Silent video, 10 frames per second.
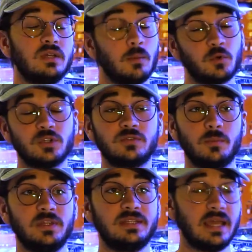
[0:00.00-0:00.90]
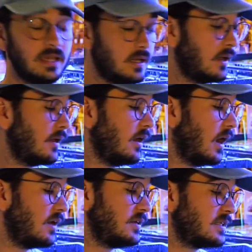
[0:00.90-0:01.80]
chemicals from the tank,
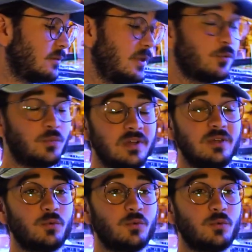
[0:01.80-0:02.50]
these can be a really